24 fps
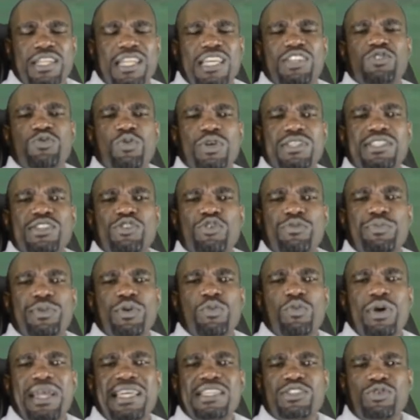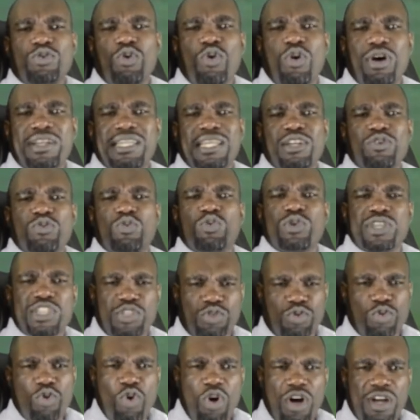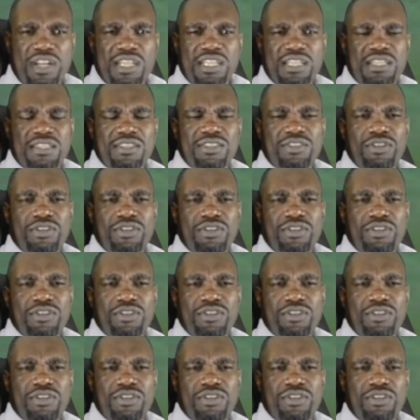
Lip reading: next question would be, where is God and who is God?